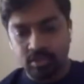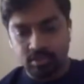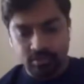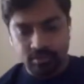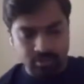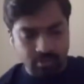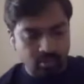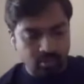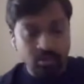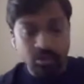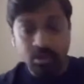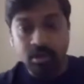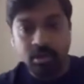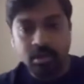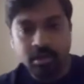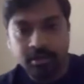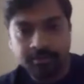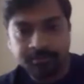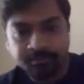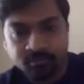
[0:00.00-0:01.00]
So,
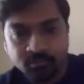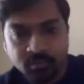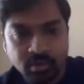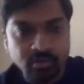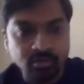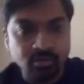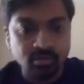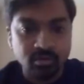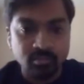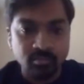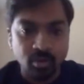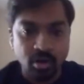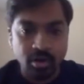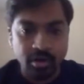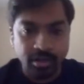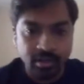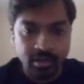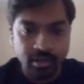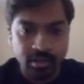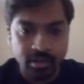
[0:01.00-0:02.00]
uh, good
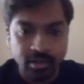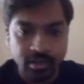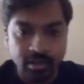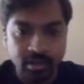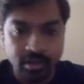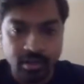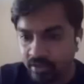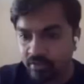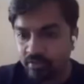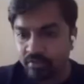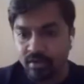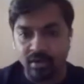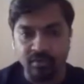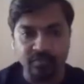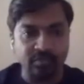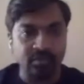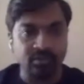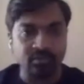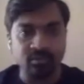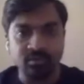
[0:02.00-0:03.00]
morning, good evening, good
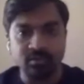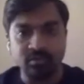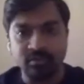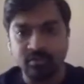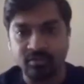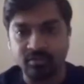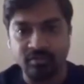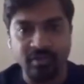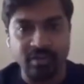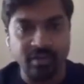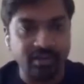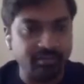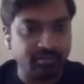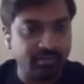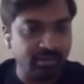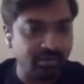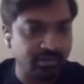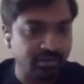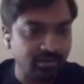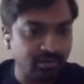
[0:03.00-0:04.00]
afternoon,
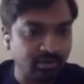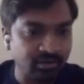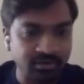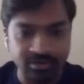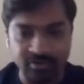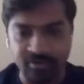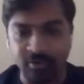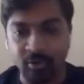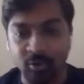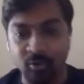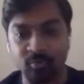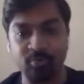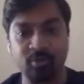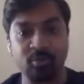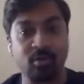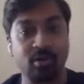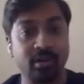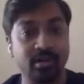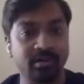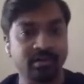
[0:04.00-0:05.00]
wherever on this globe
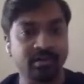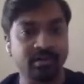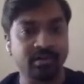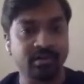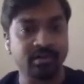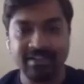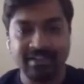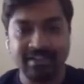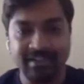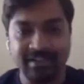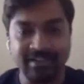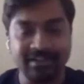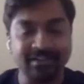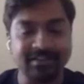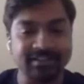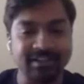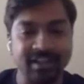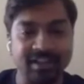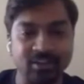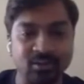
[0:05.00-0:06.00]
you are. Uh,
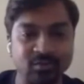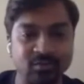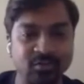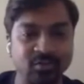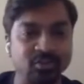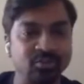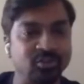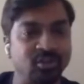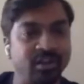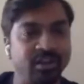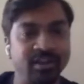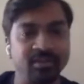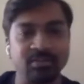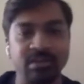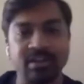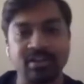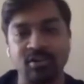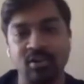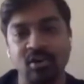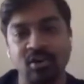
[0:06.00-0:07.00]
thank you for joining
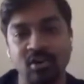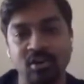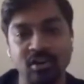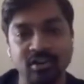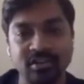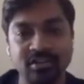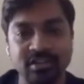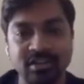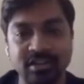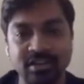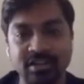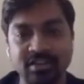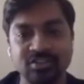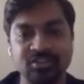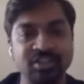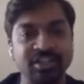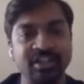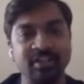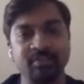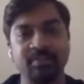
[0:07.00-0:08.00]
my talk on uh,
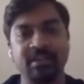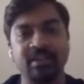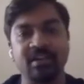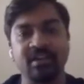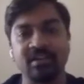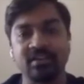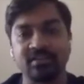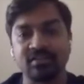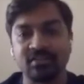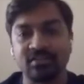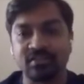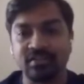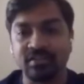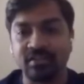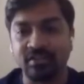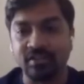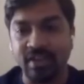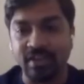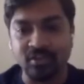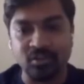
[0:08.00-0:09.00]
GDPR's
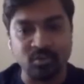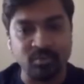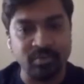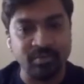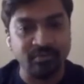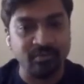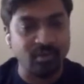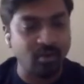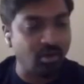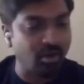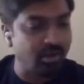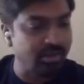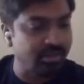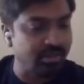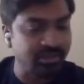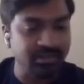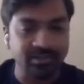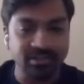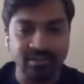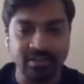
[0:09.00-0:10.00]
right to be
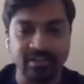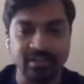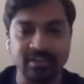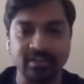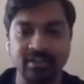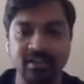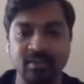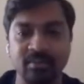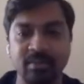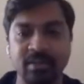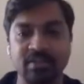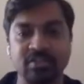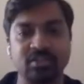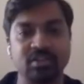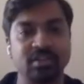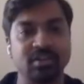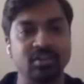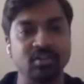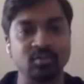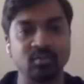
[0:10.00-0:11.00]
forgotten in
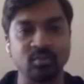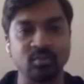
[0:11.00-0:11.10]
Apache Hadoop